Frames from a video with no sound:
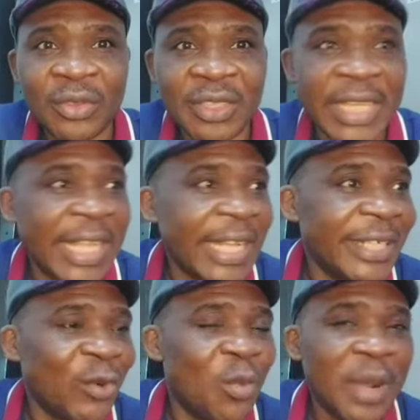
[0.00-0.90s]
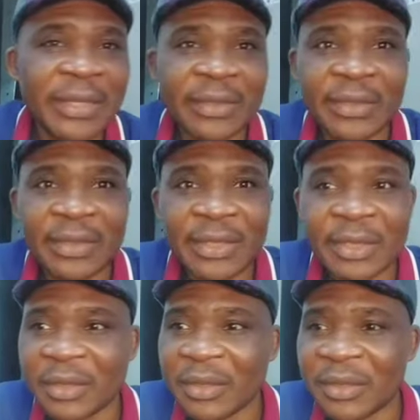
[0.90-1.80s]
naked the woman,
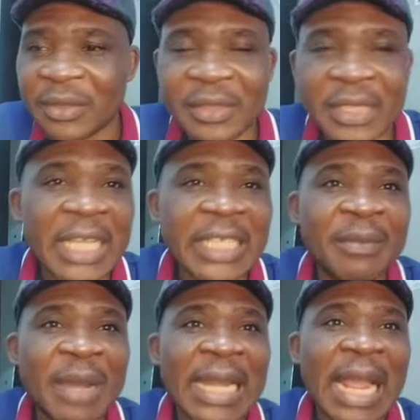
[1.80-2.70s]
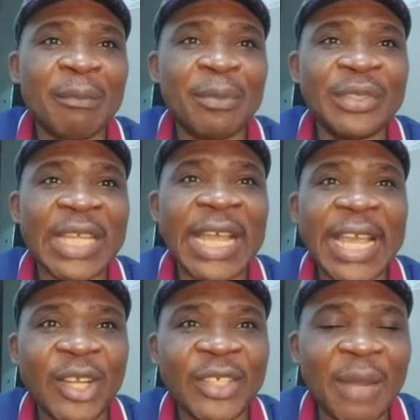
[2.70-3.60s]
take the man and put their
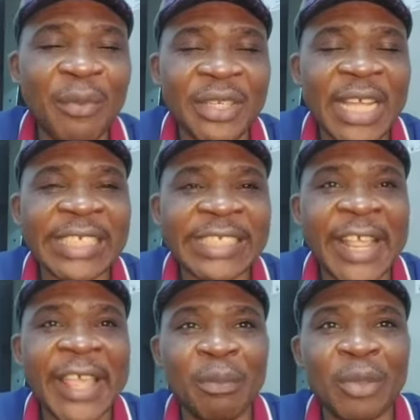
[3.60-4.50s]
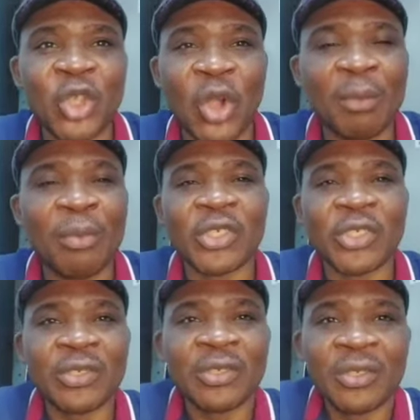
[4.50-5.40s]
head on their body and take a picture and post?